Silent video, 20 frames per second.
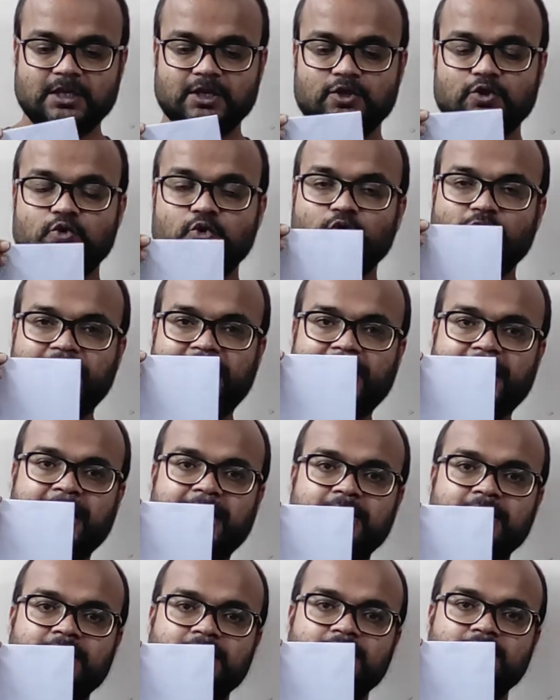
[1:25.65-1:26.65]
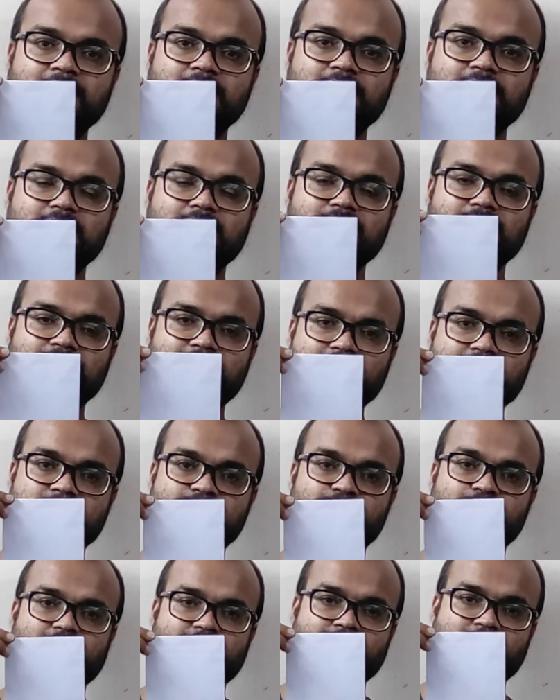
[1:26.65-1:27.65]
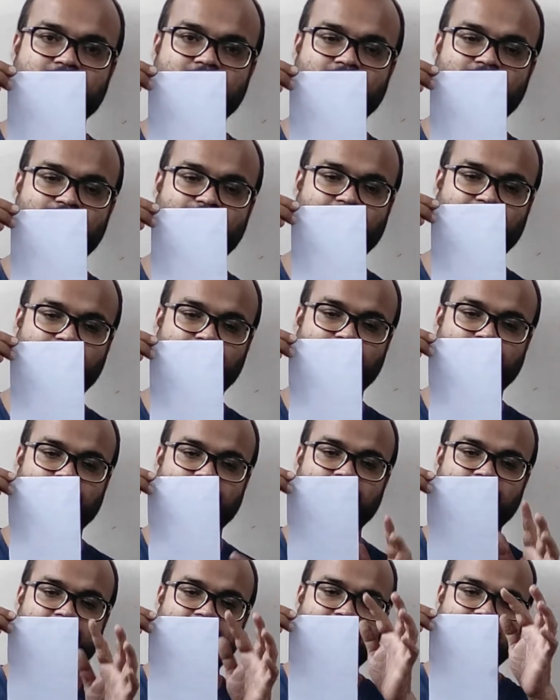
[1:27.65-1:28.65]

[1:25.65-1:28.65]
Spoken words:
rotate this piece of paper